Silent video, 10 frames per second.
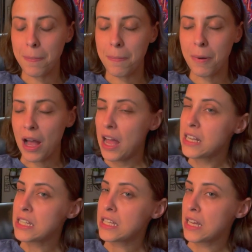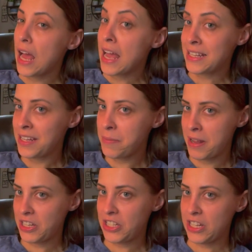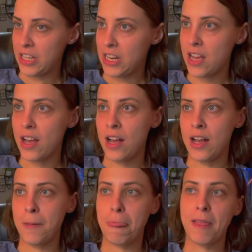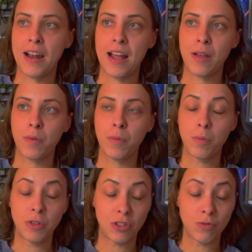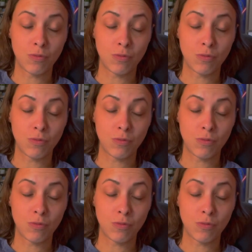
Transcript: But I did mention that I was